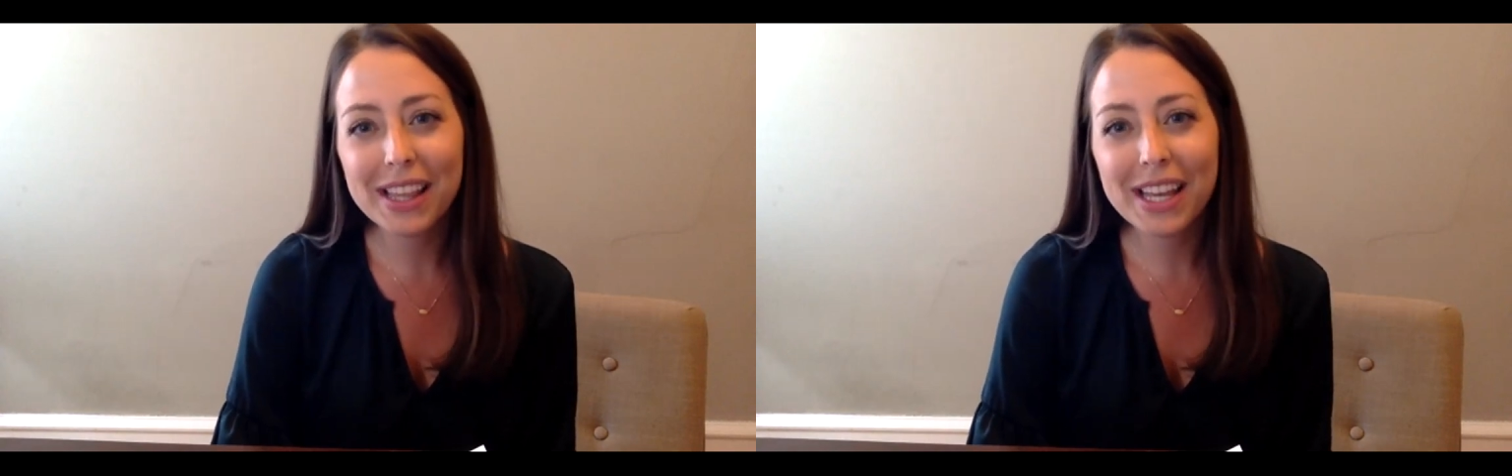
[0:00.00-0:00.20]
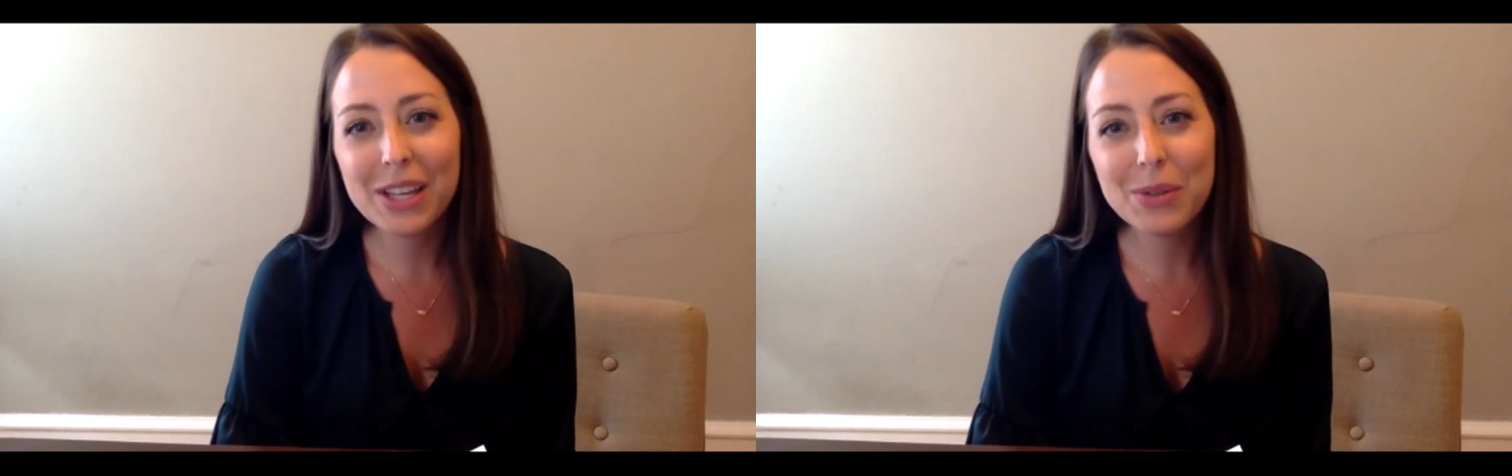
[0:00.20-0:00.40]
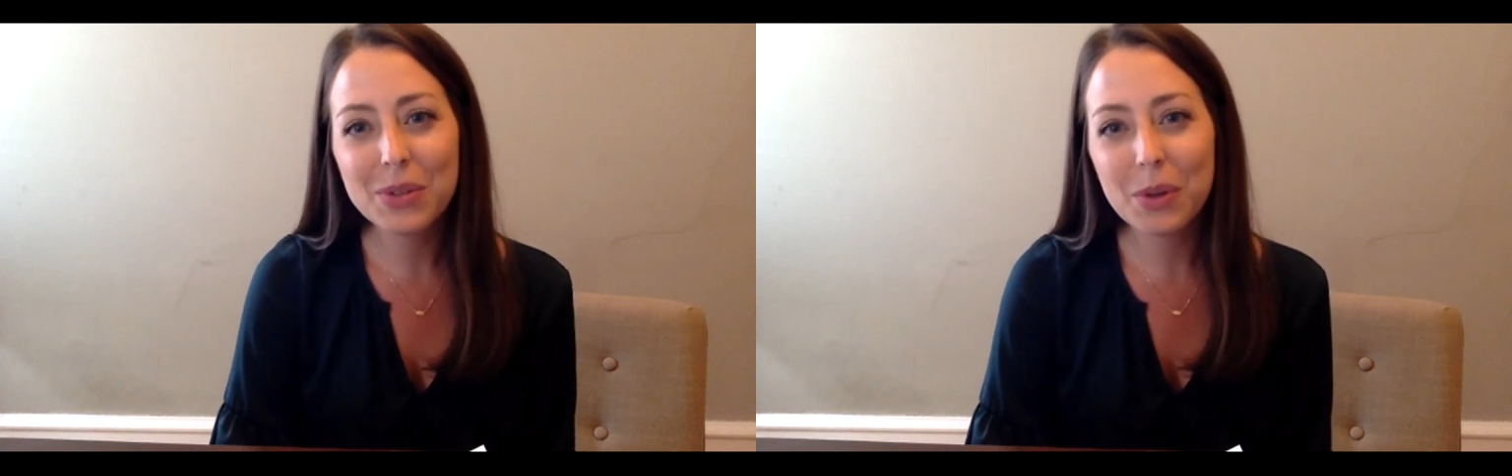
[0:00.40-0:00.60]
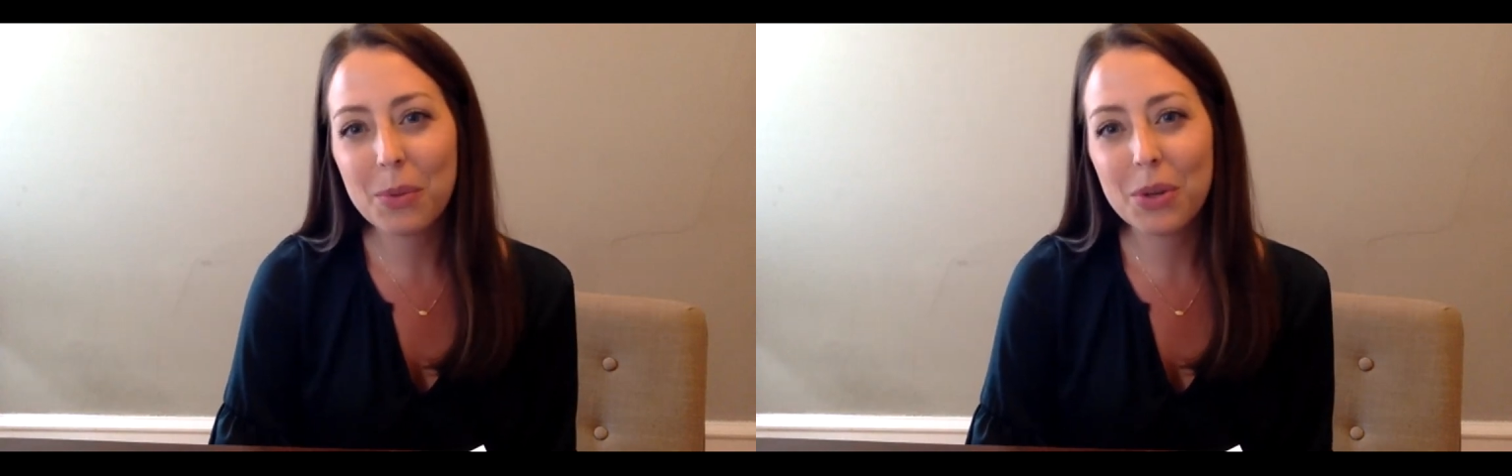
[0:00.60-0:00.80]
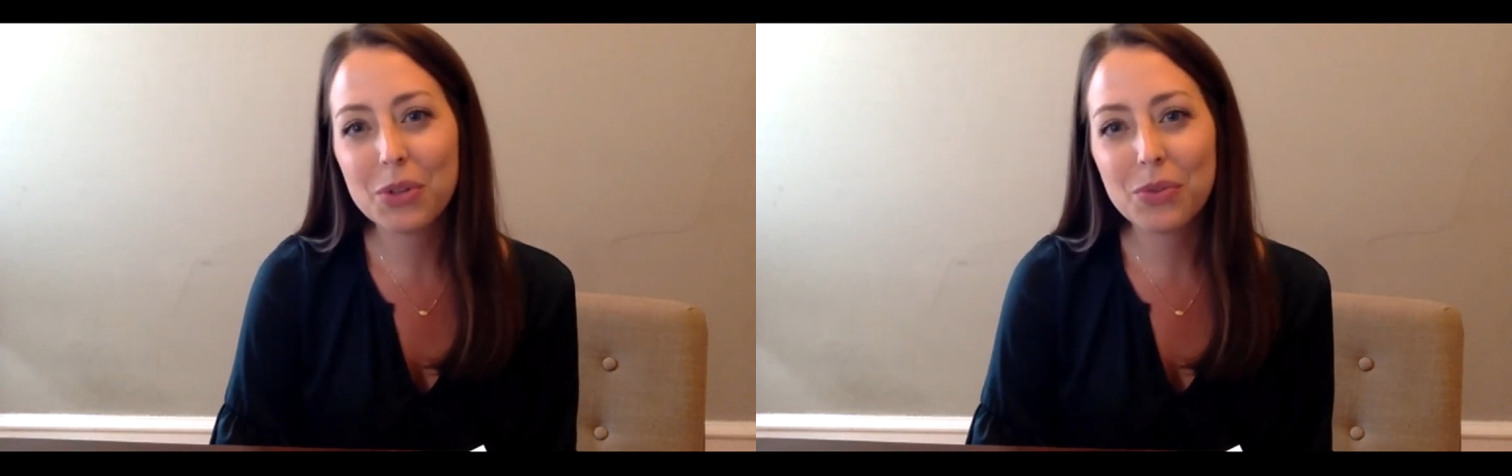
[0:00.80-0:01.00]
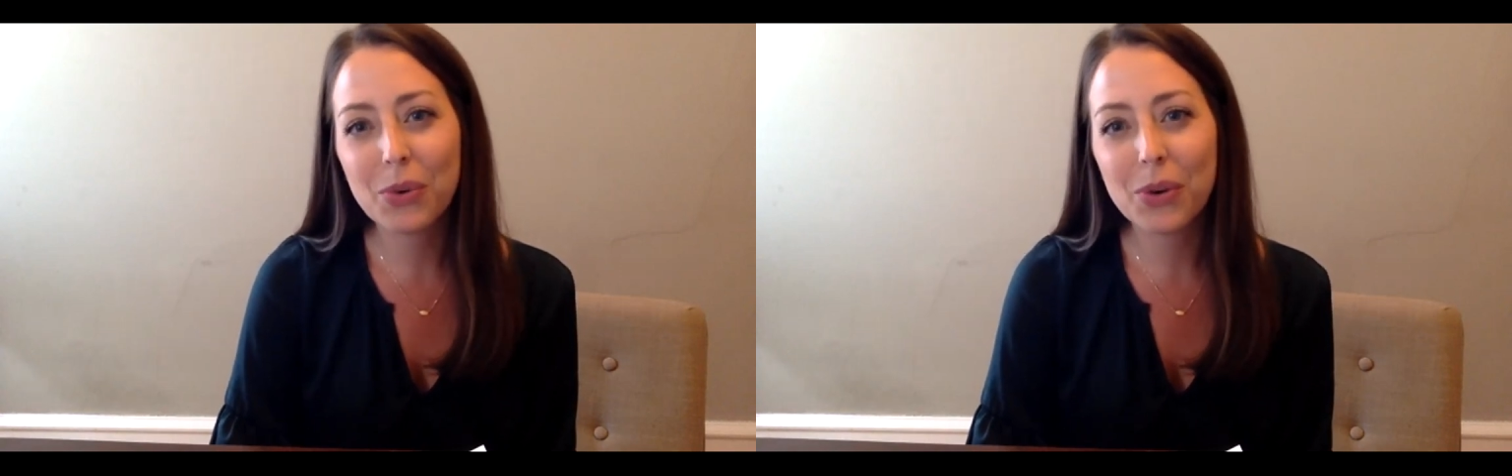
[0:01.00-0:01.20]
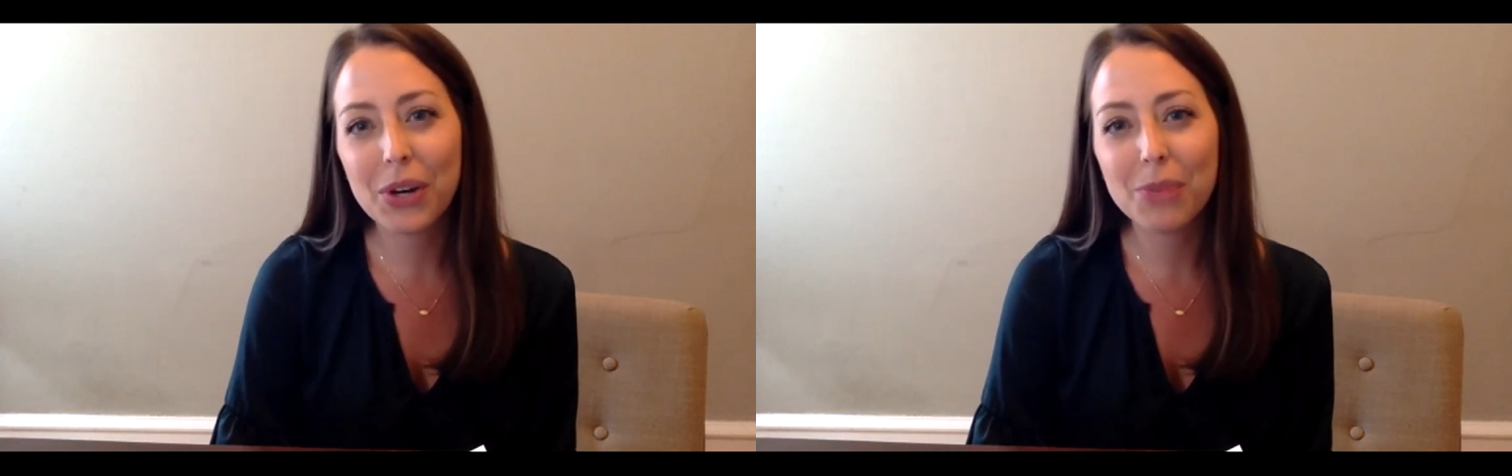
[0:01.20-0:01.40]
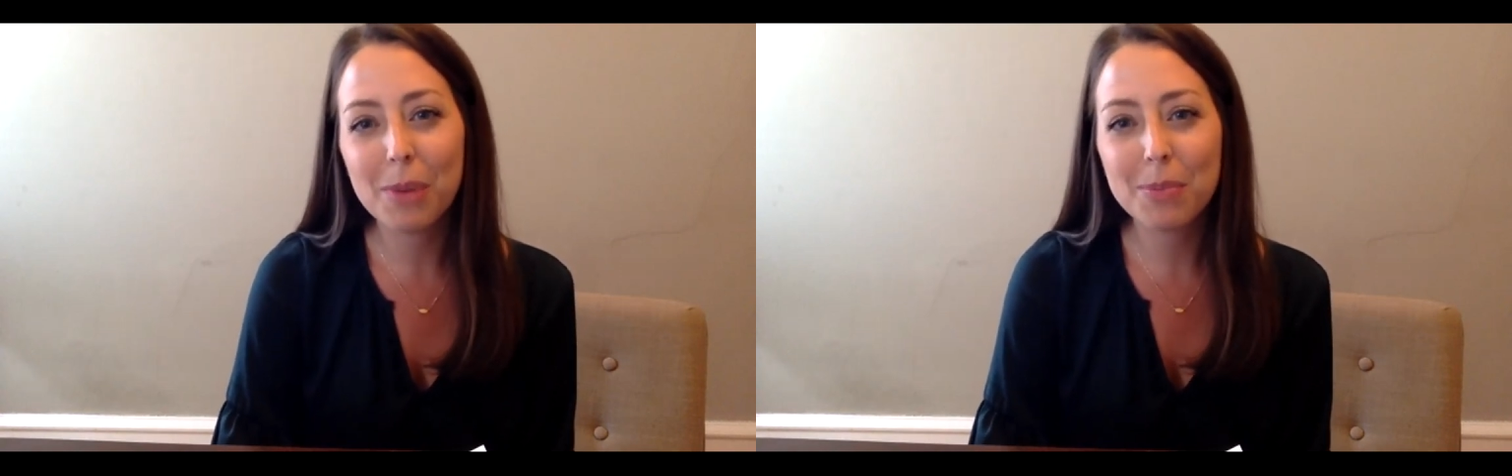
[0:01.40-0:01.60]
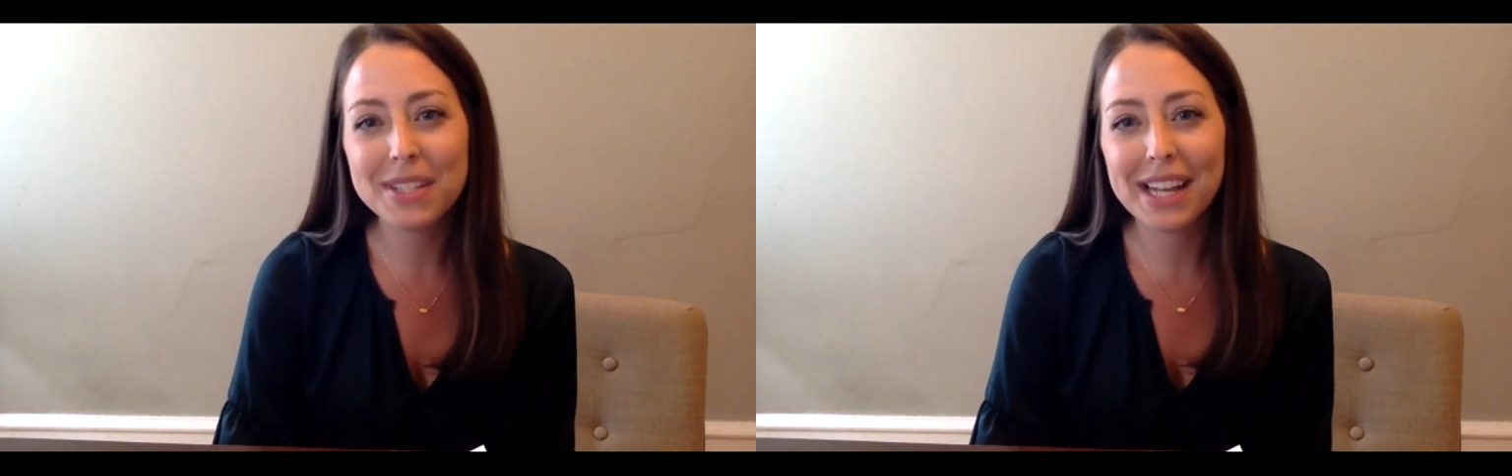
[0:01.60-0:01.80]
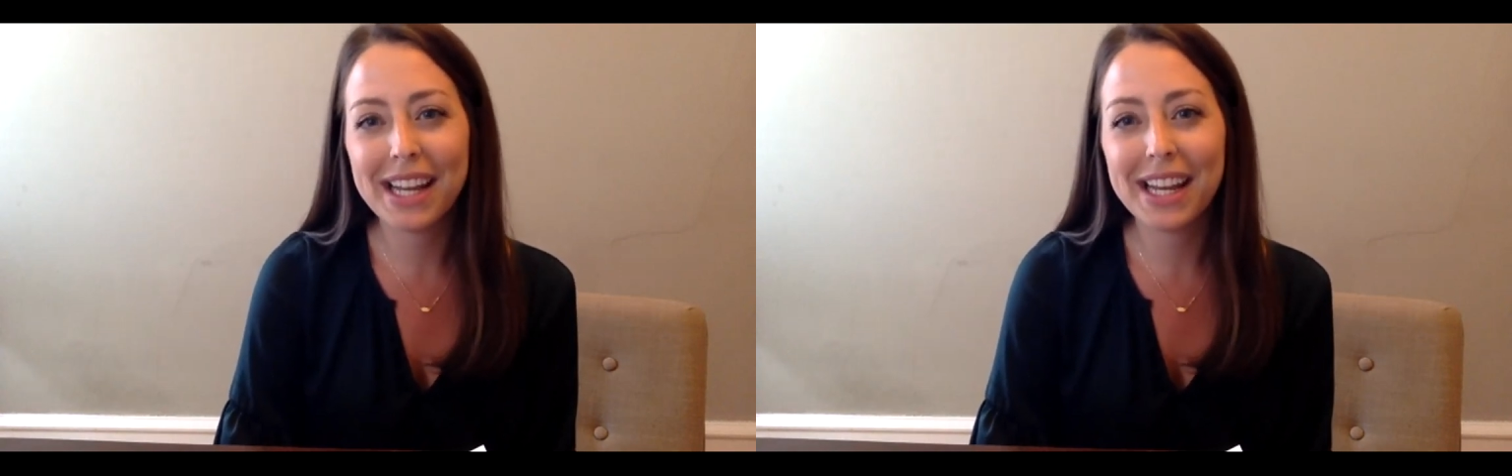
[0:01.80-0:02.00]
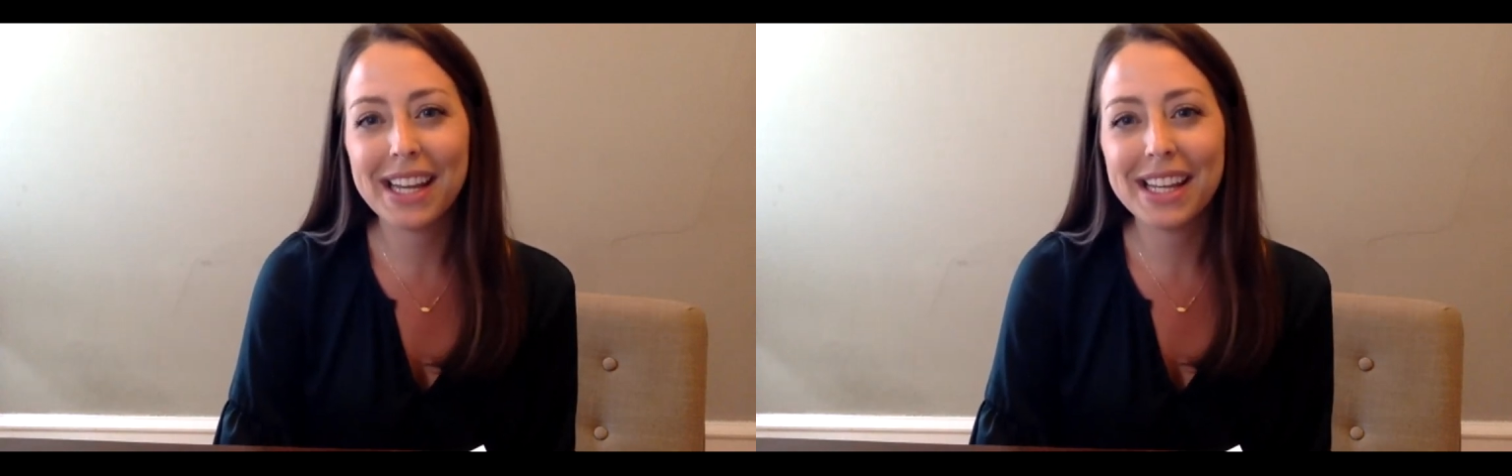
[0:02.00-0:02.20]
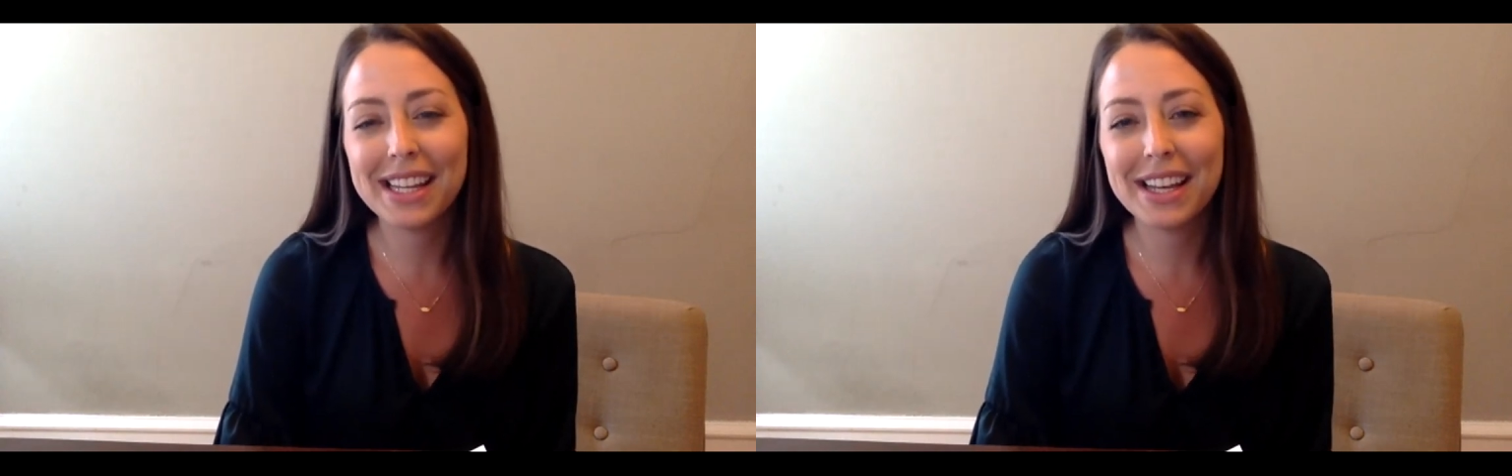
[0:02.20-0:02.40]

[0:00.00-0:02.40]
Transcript: thank you so much for representing